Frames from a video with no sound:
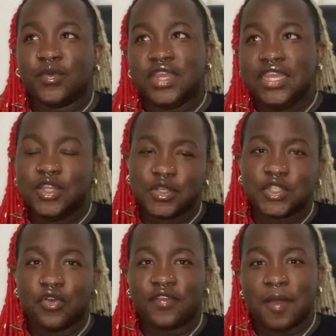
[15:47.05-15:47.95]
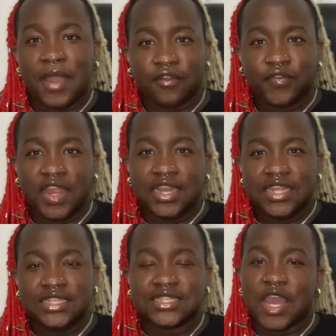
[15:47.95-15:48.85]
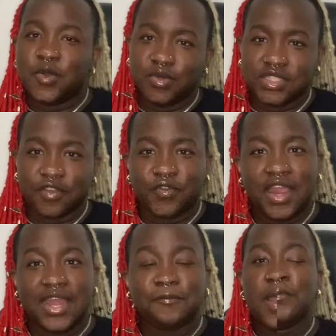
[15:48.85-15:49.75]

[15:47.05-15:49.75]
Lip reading: he looks over at my friend and he's like, who's your friend?